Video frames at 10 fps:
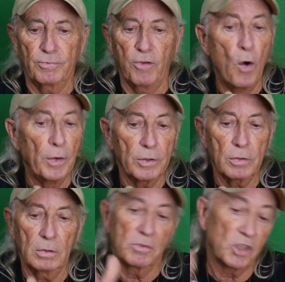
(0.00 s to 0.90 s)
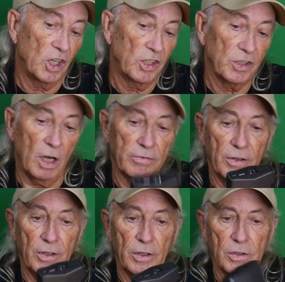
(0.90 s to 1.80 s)
phone into it and charge off
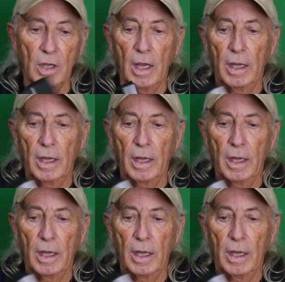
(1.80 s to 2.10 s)
of this.